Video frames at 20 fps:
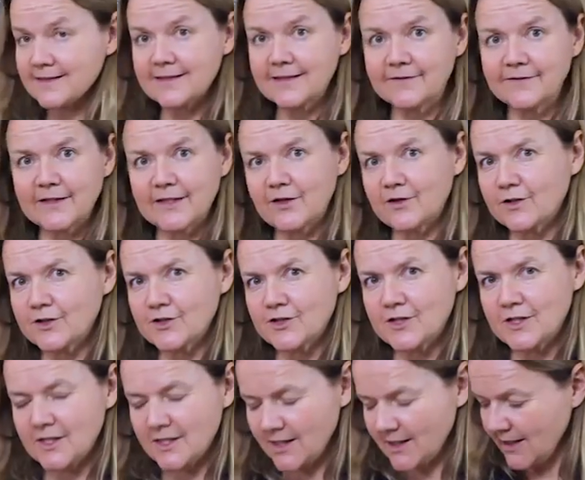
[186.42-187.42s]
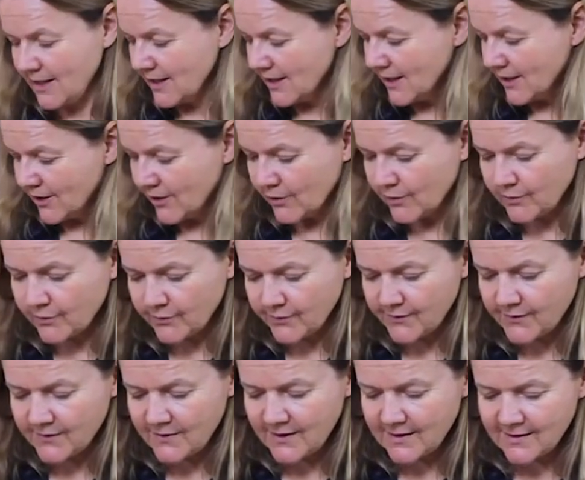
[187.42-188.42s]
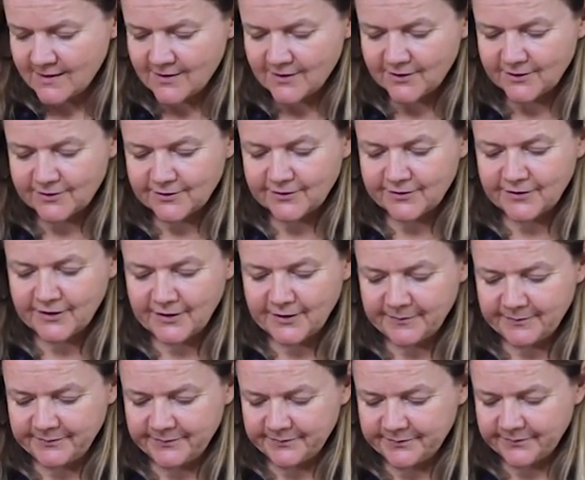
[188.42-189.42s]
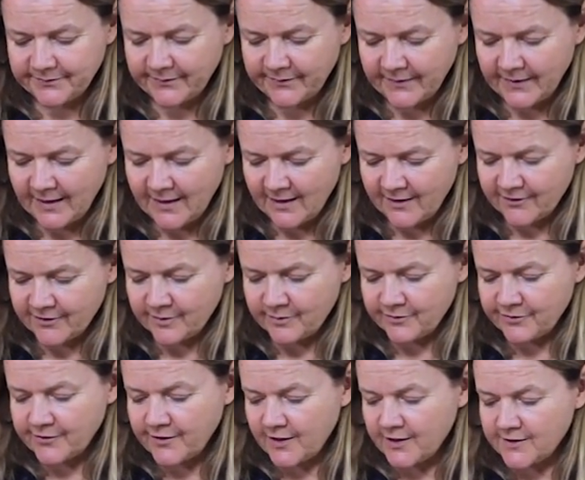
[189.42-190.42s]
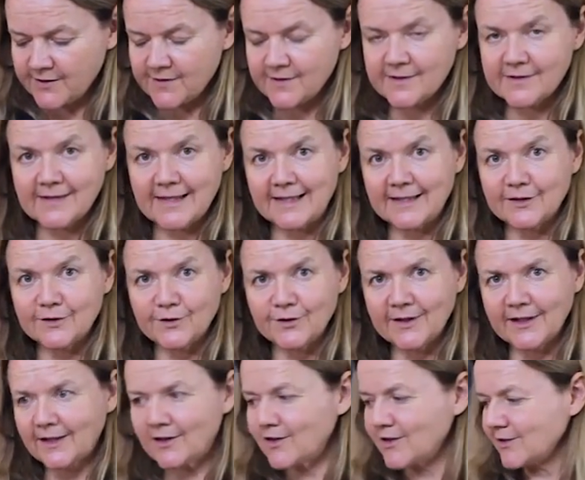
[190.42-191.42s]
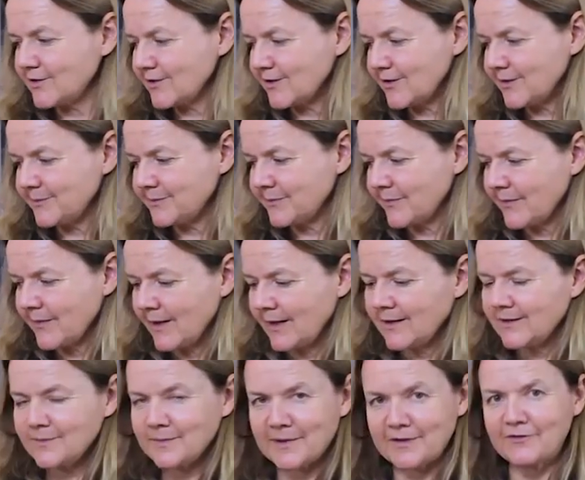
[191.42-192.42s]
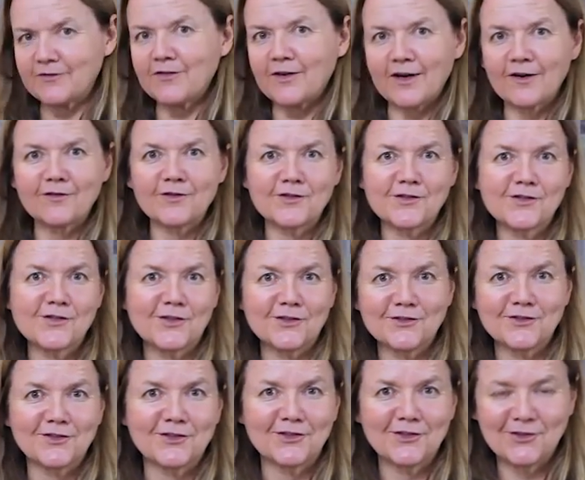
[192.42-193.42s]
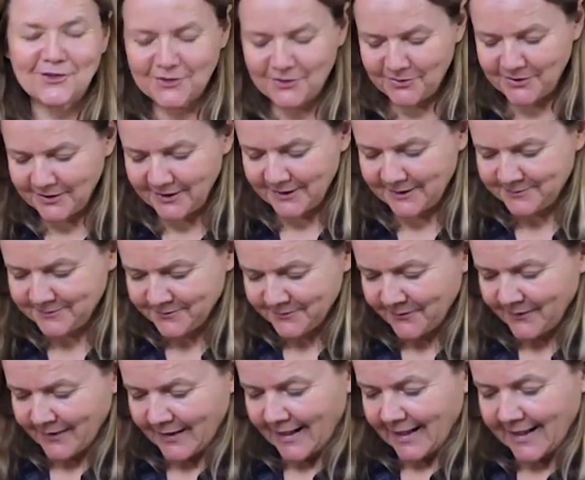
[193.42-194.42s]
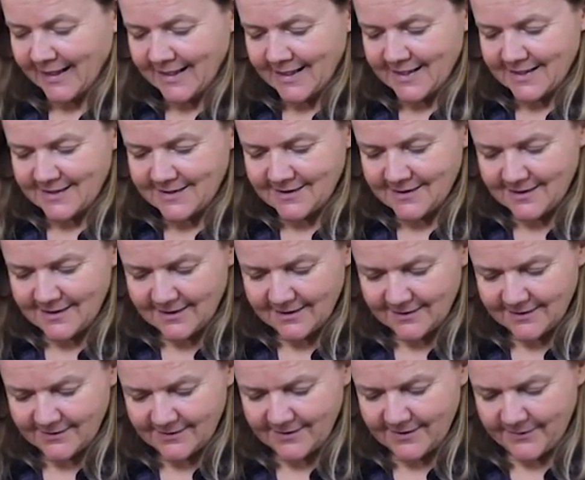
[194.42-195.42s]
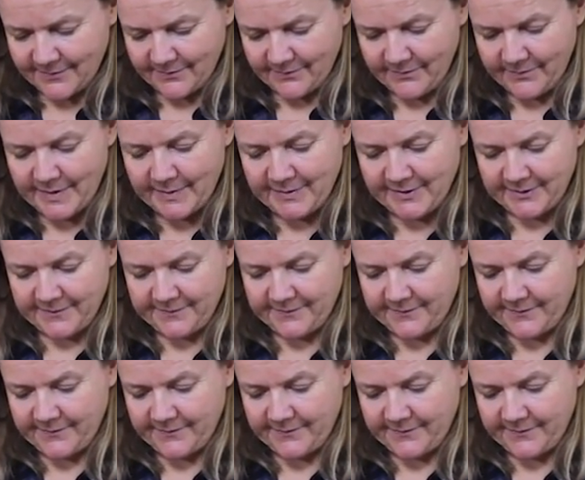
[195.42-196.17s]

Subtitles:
lovely, crunchy, coarse sea salt from France, sel de Guérande, my favorite salt to cook with. And some pepper.